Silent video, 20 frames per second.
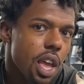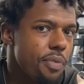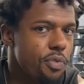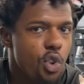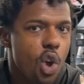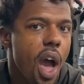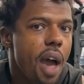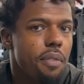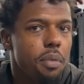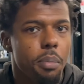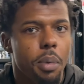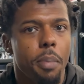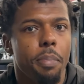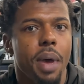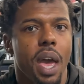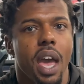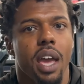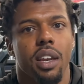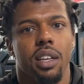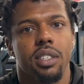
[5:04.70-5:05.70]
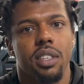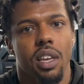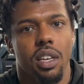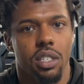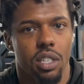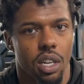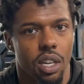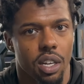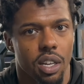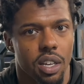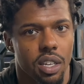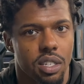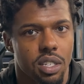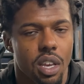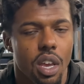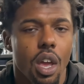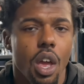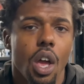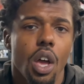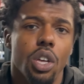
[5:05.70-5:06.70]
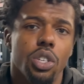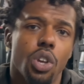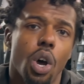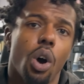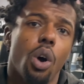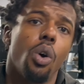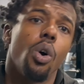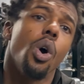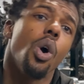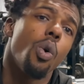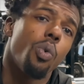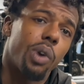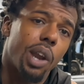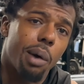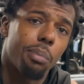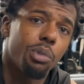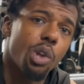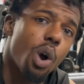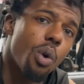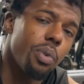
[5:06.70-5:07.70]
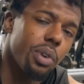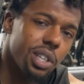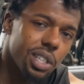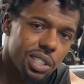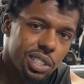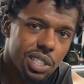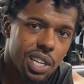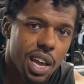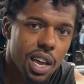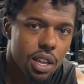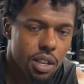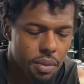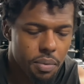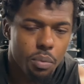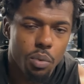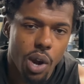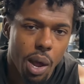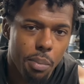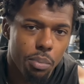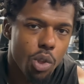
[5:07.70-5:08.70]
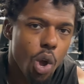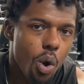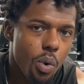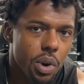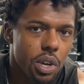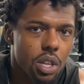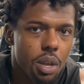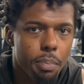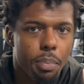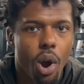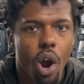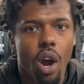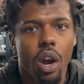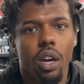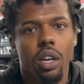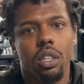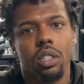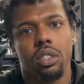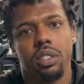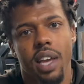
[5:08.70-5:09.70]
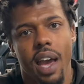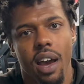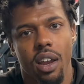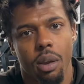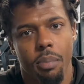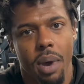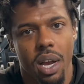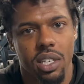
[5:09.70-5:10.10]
if you haven't been paying attention to this. So when I'm lowering the bar down to my